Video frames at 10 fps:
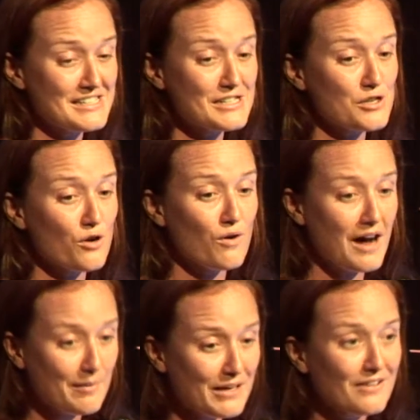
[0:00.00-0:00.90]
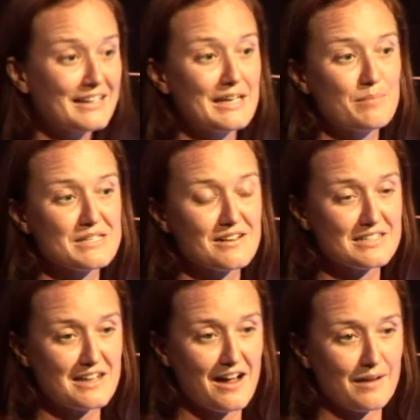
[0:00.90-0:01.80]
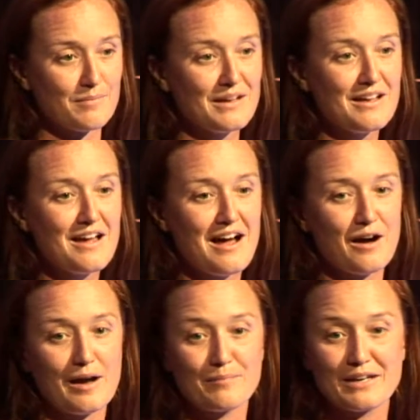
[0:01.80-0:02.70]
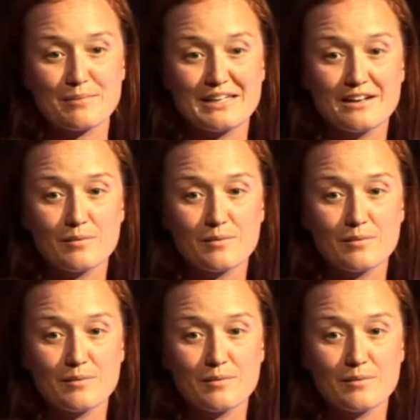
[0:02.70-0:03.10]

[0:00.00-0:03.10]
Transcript: and so I'm here to keep us on time. I'm going to be here